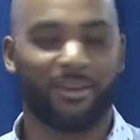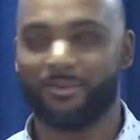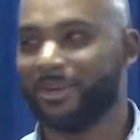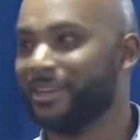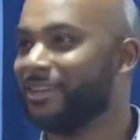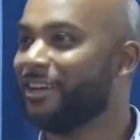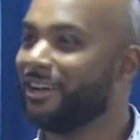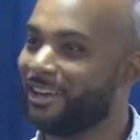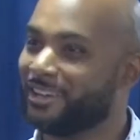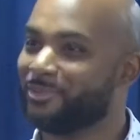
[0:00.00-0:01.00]
oh my
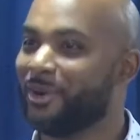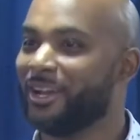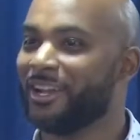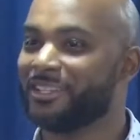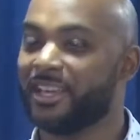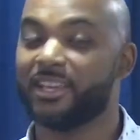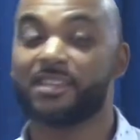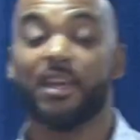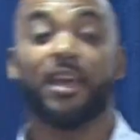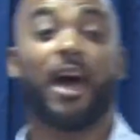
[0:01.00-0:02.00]
gosh, why did I say
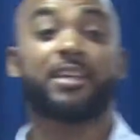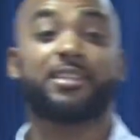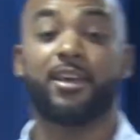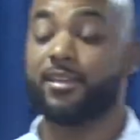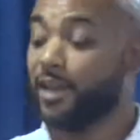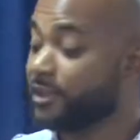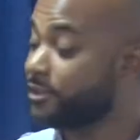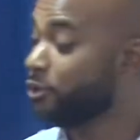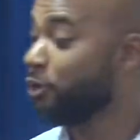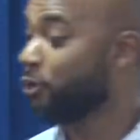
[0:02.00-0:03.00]
yes? I said yes too